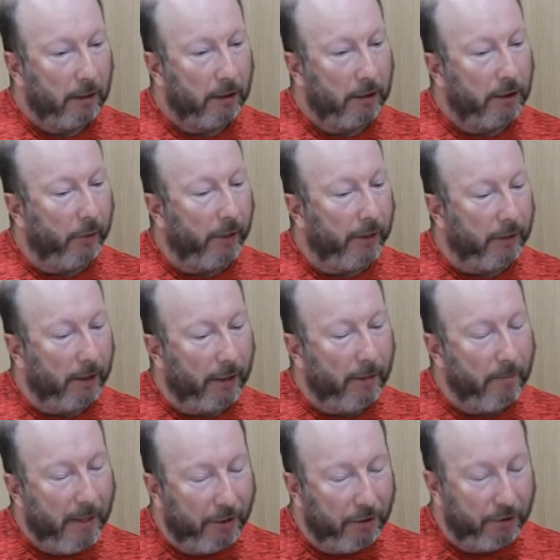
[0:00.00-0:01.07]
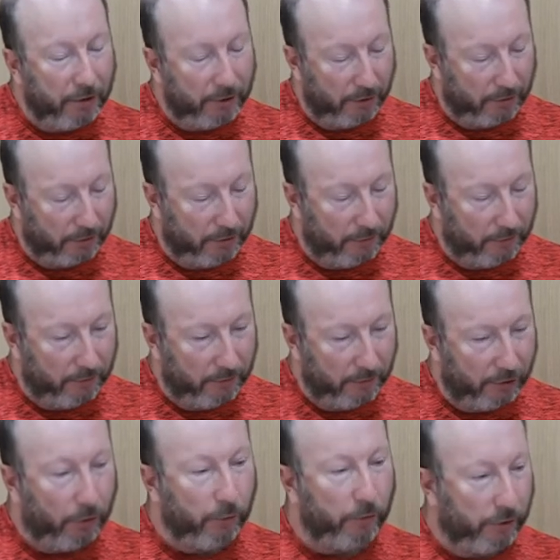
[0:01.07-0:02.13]
So I imagine there's a lot of
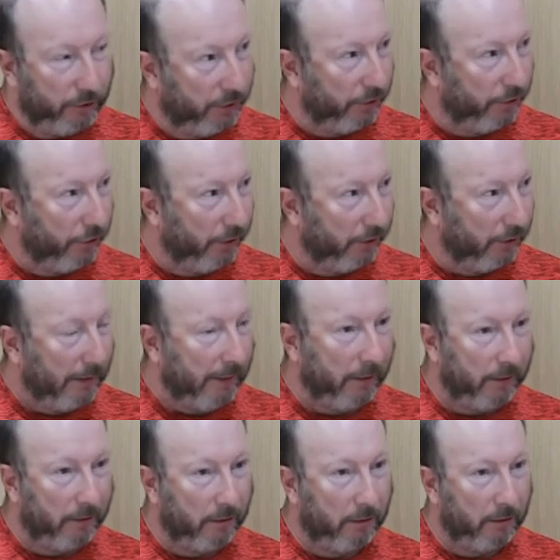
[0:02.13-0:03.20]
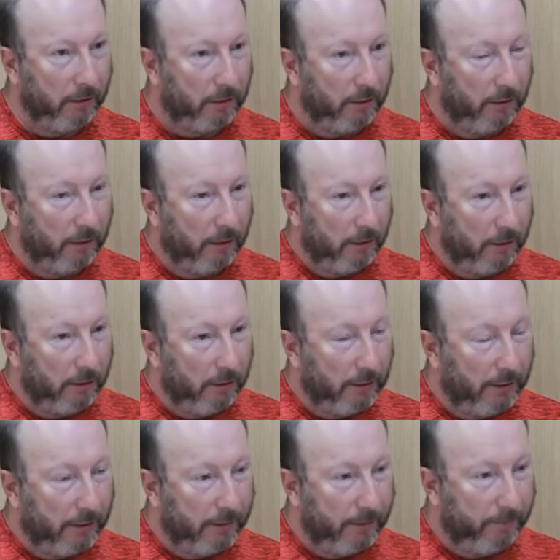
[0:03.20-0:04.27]
soul searching, and
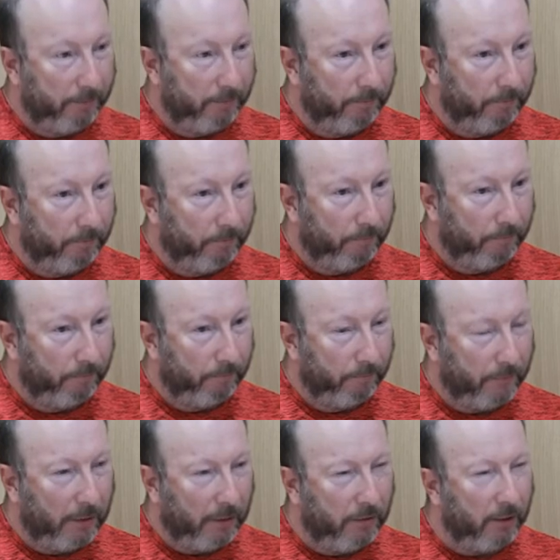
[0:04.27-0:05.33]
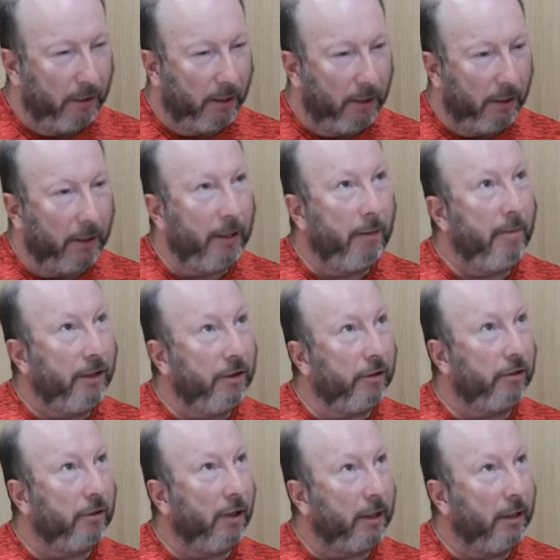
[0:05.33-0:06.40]
I imagine
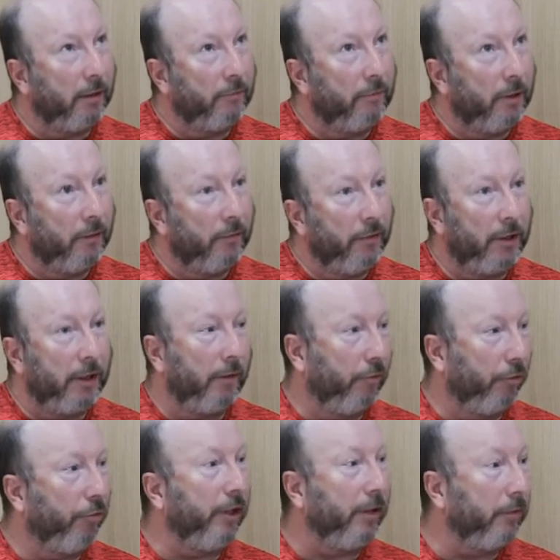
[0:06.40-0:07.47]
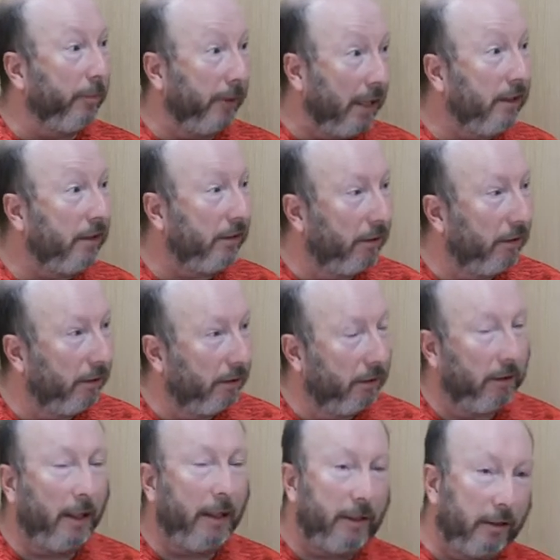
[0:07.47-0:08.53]
it's like a feeling of grief. I mean, I
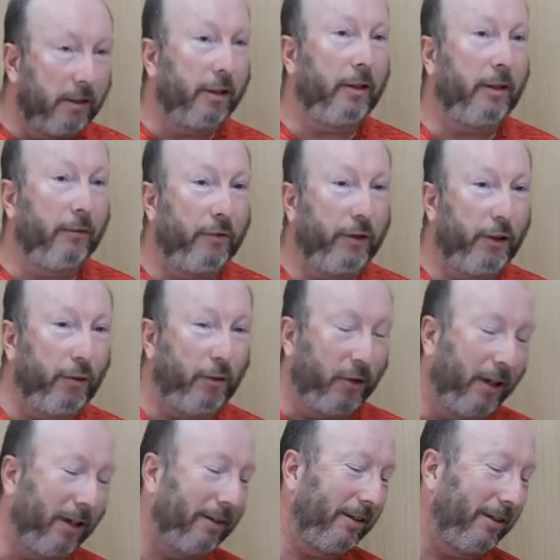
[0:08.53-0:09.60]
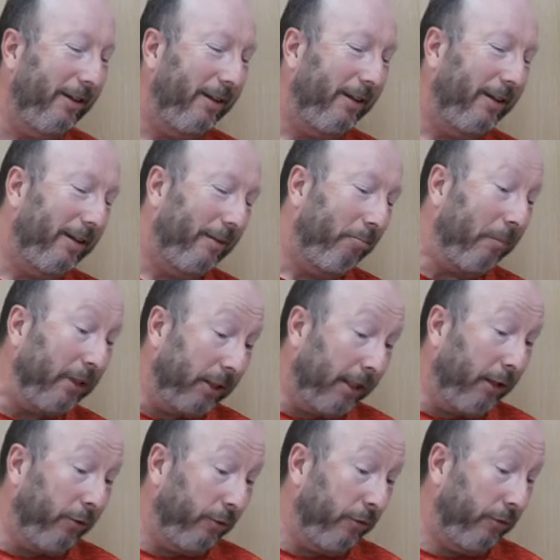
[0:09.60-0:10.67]
certainly feel that
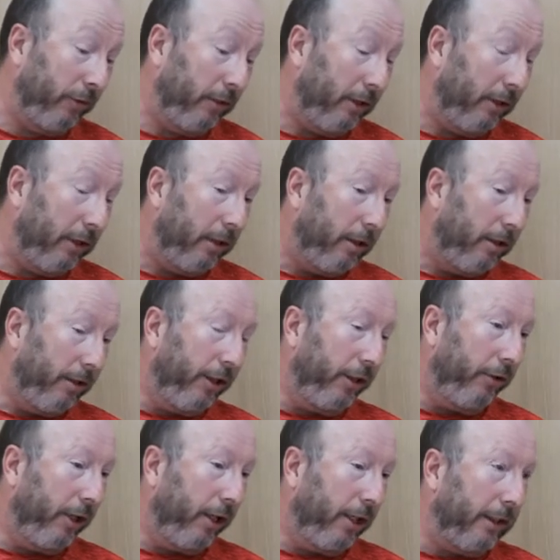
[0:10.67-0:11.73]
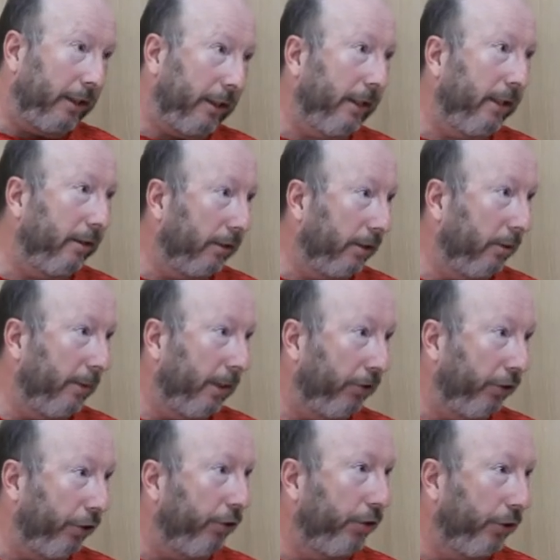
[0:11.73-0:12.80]
myself. You know, the idea that somehow
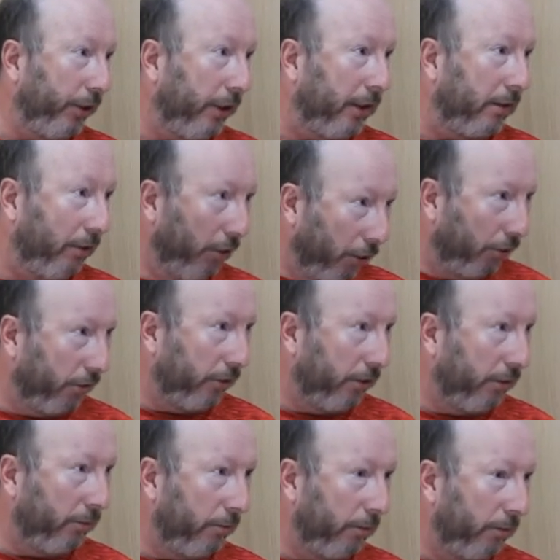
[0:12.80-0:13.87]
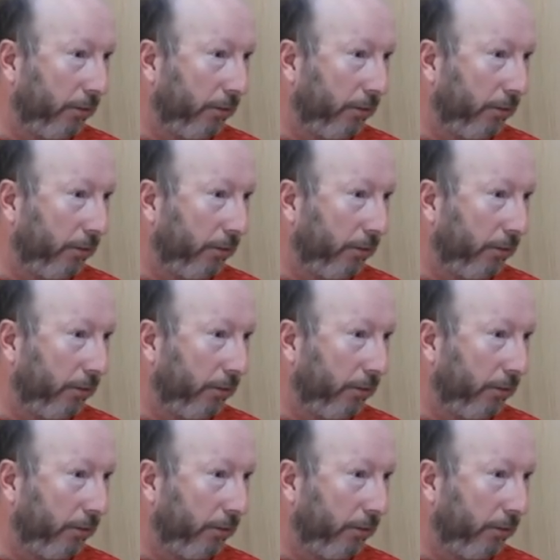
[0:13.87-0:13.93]
Shushi is not